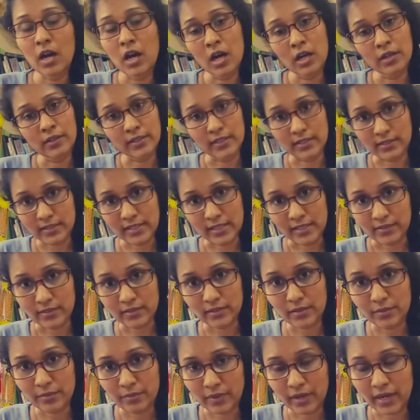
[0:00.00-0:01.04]
these days,
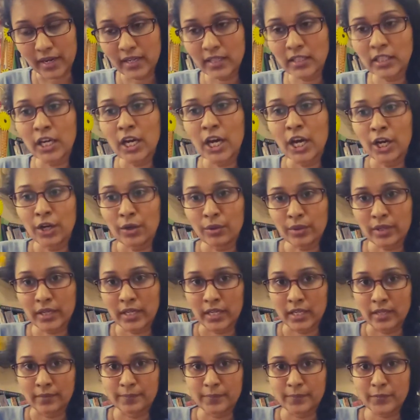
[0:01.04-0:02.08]
right?
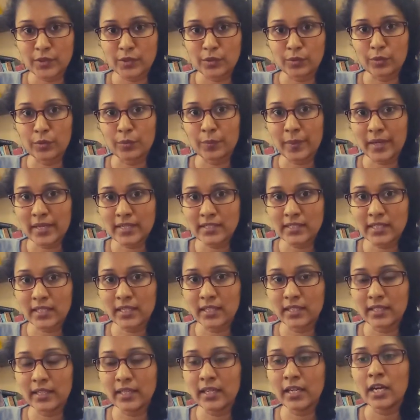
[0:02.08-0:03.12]
Okay, so
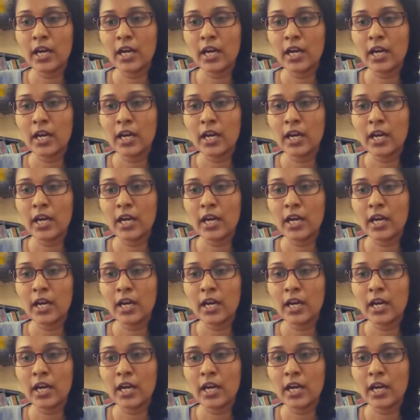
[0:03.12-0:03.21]
basically